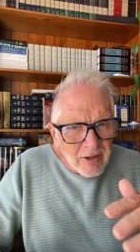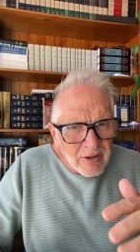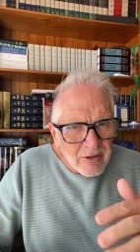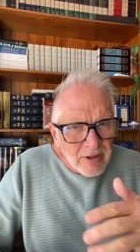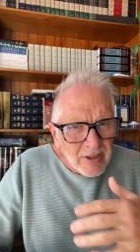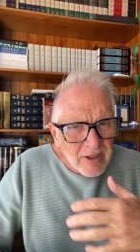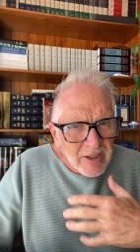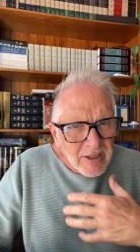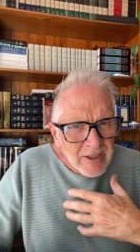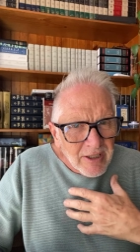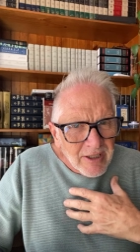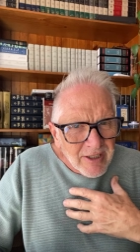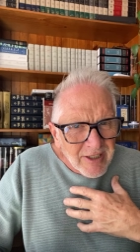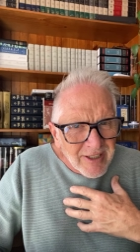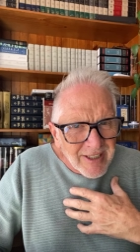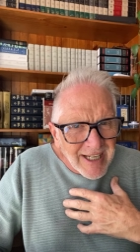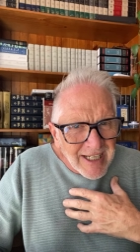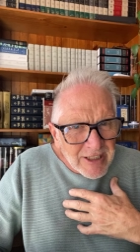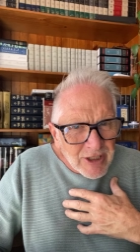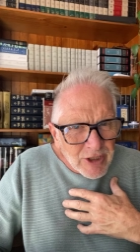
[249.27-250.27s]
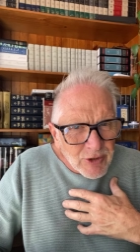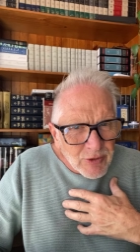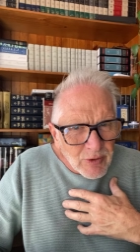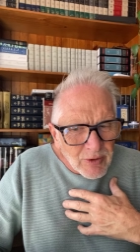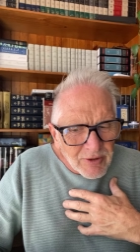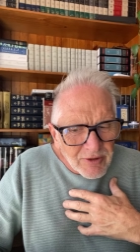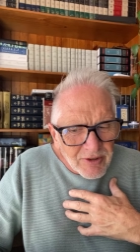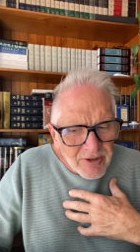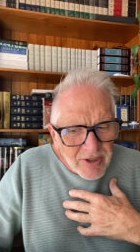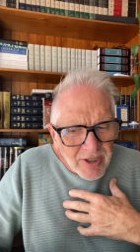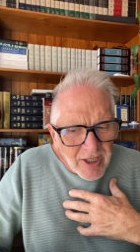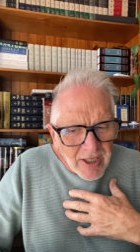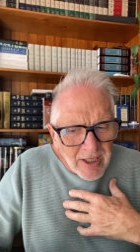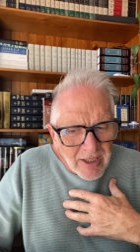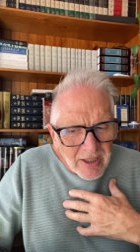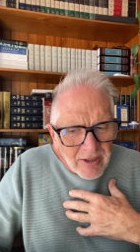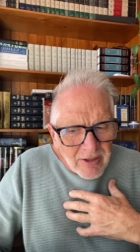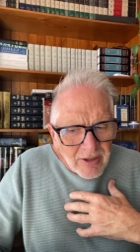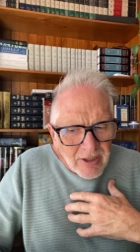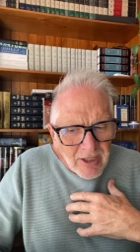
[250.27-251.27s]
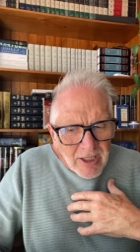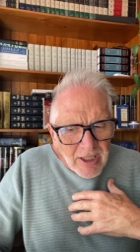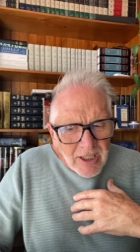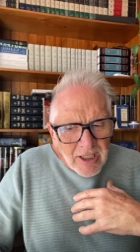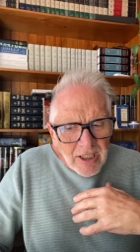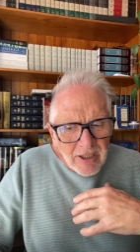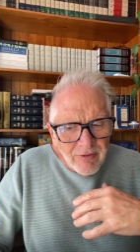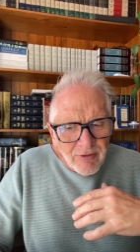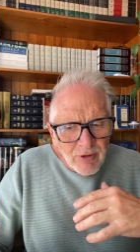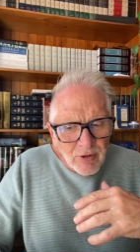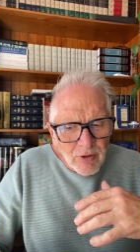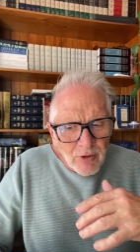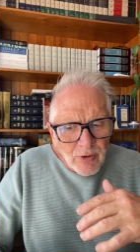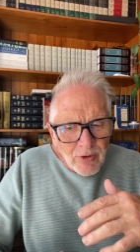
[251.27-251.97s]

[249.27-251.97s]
in our natural state,